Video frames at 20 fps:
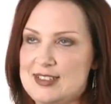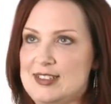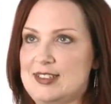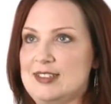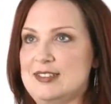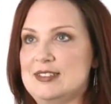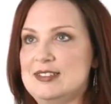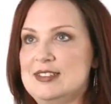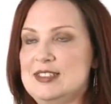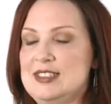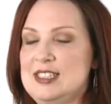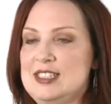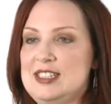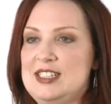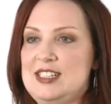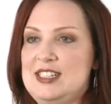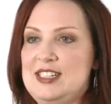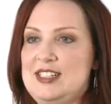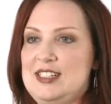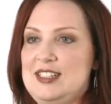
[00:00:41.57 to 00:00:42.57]
and
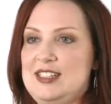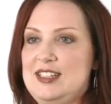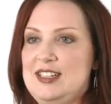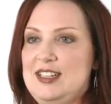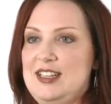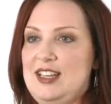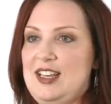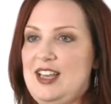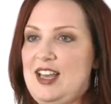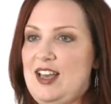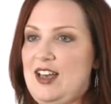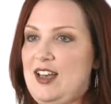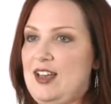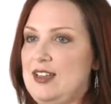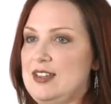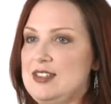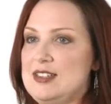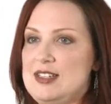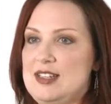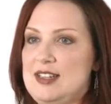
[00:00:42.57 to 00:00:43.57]

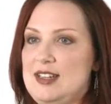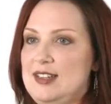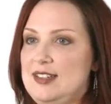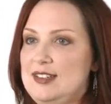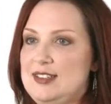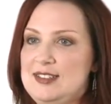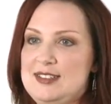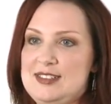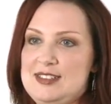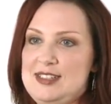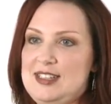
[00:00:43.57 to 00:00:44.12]
I didn't.